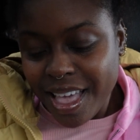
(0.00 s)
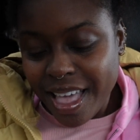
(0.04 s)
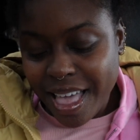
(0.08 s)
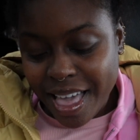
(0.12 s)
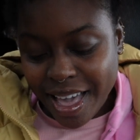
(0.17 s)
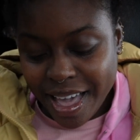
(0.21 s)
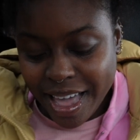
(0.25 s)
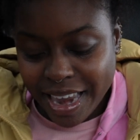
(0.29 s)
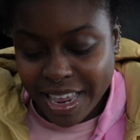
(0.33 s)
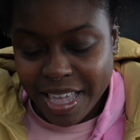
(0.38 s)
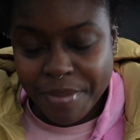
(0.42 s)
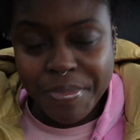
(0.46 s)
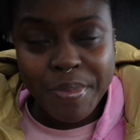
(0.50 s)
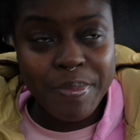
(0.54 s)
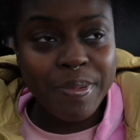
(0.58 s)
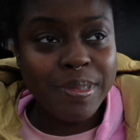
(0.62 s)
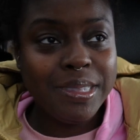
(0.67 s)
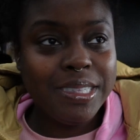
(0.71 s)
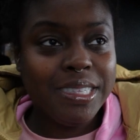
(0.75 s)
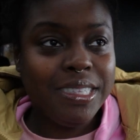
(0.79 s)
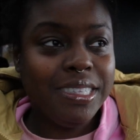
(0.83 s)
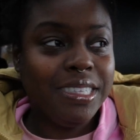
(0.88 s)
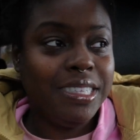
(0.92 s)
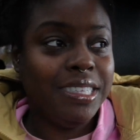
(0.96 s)
I gotta get people
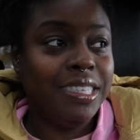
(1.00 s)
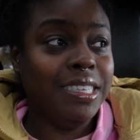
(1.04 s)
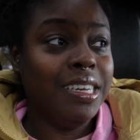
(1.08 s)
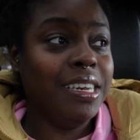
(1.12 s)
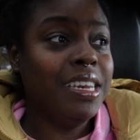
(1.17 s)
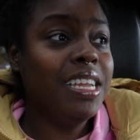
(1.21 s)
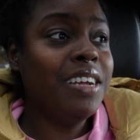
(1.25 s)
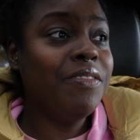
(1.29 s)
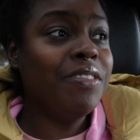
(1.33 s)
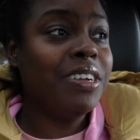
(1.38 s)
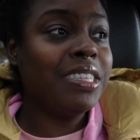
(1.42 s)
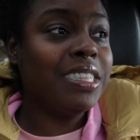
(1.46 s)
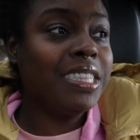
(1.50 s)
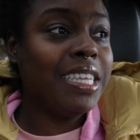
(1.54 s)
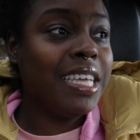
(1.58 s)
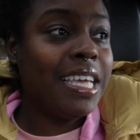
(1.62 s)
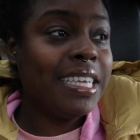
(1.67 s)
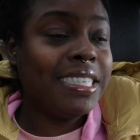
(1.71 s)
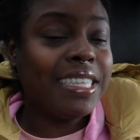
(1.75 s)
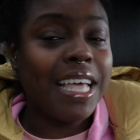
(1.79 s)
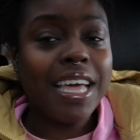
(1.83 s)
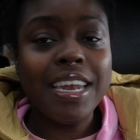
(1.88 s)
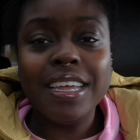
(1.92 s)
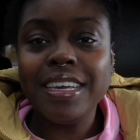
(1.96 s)
to deliver
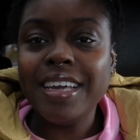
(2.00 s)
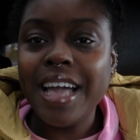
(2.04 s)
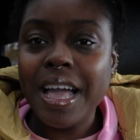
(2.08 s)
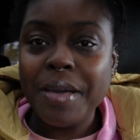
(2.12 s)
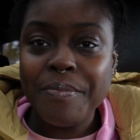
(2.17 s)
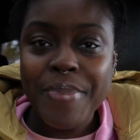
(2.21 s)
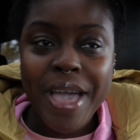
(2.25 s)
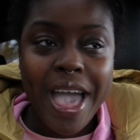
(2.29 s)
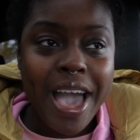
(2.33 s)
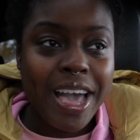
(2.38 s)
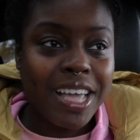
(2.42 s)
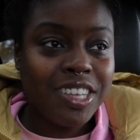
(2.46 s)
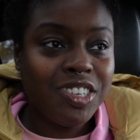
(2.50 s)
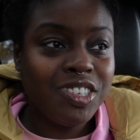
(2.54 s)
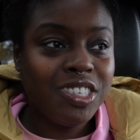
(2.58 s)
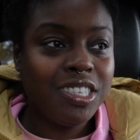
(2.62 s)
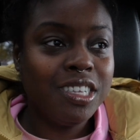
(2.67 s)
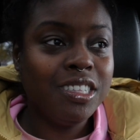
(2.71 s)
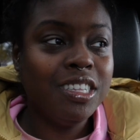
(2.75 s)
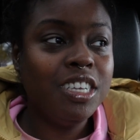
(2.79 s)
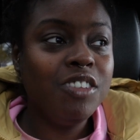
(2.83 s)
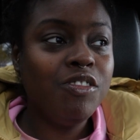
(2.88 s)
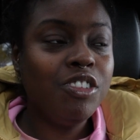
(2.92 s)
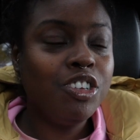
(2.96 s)
things. I done got packages
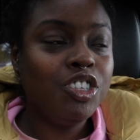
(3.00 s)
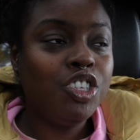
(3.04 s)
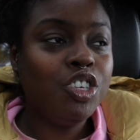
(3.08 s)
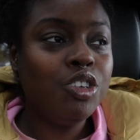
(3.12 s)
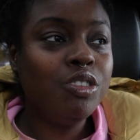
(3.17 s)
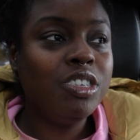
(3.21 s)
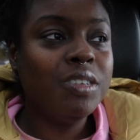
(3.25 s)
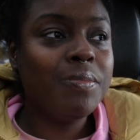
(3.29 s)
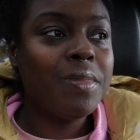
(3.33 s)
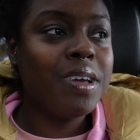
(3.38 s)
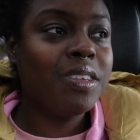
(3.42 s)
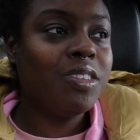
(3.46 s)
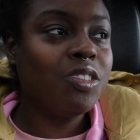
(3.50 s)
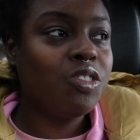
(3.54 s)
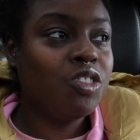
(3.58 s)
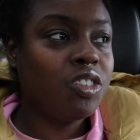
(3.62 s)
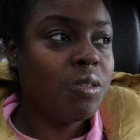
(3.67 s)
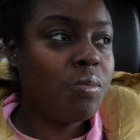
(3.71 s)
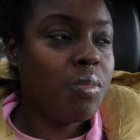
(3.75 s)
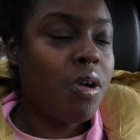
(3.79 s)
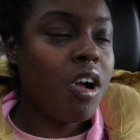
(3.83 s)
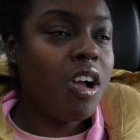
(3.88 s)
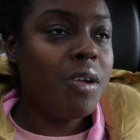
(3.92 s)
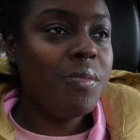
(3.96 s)
delivered to my sister's
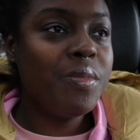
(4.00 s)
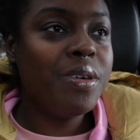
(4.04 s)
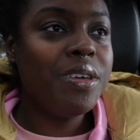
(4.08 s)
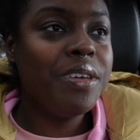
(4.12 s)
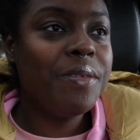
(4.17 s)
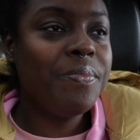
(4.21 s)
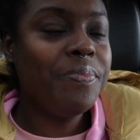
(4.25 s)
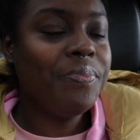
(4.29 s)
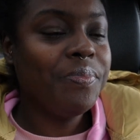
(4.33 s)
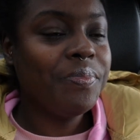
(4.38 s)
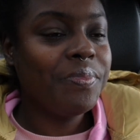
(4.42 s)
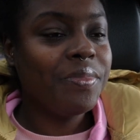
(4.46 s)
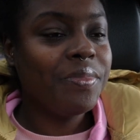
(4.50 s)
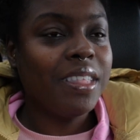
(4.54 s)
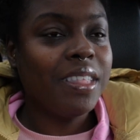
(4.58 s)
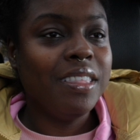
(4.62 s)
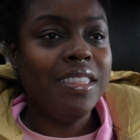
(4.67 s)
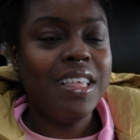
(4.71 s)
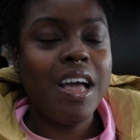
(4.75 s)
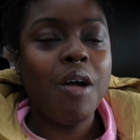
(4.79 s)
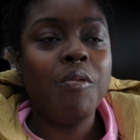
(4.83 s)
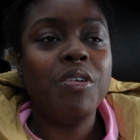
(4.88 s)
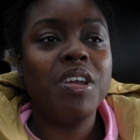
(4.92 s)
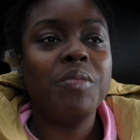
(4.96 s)
apartment
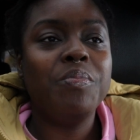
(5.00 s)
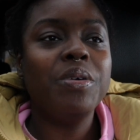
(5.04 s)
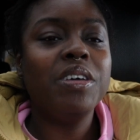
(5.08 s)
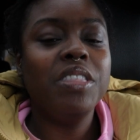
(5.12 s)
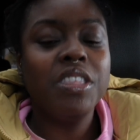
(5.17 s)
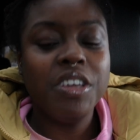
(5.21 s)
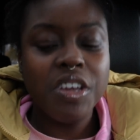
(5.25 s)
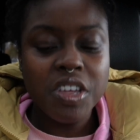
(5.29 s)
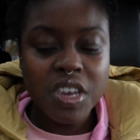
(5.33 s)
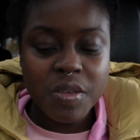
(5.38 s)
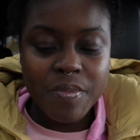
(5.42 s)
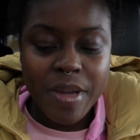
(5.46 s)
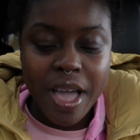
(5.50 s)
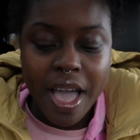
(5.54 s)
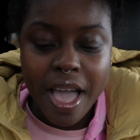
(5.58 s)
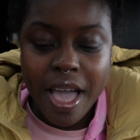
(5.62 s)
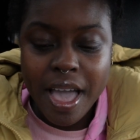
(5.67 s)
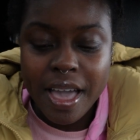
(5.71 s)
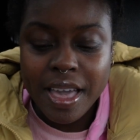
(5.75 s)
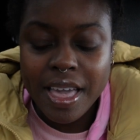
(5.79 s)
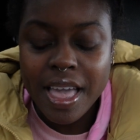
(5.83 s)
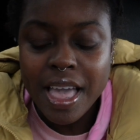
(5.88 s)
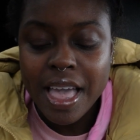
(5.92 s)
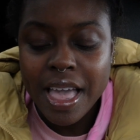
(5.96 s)
that I want to put in the goodie
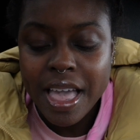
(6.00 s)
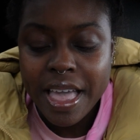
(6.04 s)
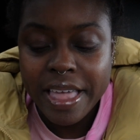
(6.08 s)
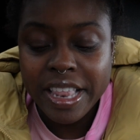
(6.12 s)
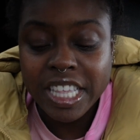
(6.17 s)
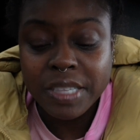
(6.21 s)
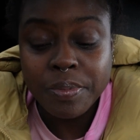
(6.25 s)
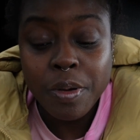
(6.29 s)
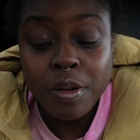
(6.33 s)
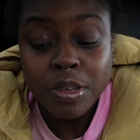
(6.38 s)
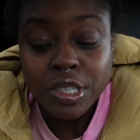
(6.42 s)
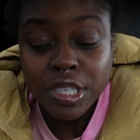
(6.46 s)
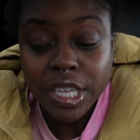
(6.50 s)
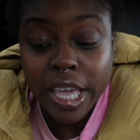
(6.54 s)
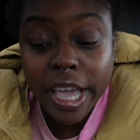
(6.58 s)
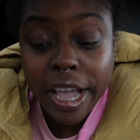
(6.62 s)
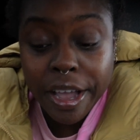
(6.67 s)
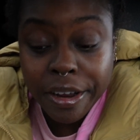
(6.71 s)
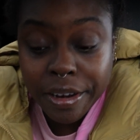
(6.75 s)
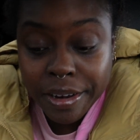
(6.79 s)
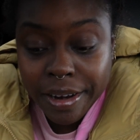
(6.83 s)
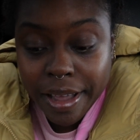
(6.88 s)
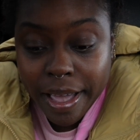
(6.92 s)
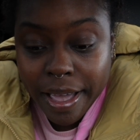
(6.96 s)
bag, and it's supposed to get
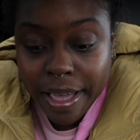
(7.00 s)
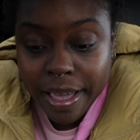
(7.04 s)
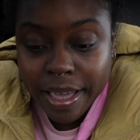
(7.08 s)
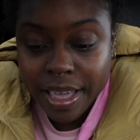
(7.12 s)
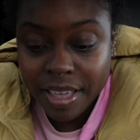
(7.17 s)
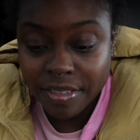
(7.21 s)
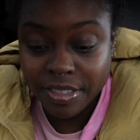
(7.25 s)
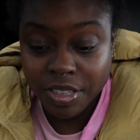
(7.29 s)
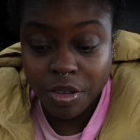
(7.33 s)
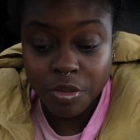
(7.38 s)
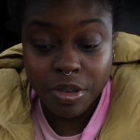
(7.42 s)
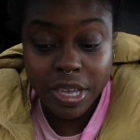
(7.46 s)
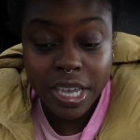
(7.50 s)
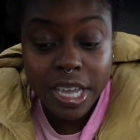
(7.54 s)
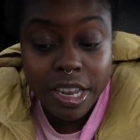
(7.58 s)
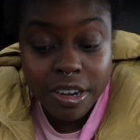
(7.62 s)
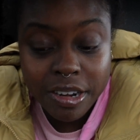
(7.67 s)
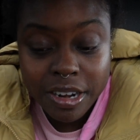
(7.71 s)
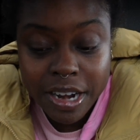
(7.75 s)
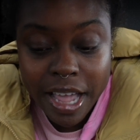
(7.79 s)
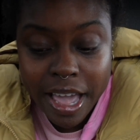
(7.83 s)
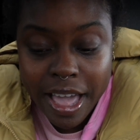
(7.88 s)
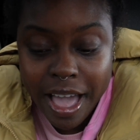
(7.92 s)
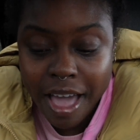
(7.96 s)
here today. It's gonna get here
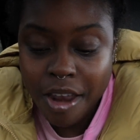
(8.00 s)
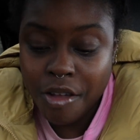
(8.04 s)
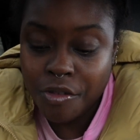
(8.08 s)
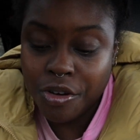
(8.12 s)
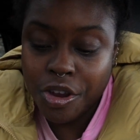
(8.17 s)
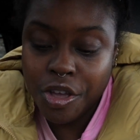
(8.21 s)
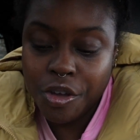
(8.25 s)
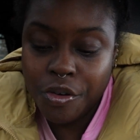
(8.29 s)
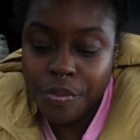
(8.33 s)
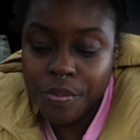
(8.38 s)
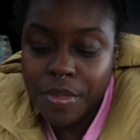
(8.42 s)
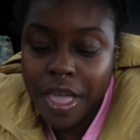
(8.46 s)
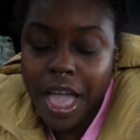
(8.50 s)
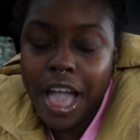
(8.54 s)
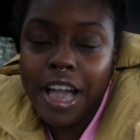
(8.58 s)
today. I don't know.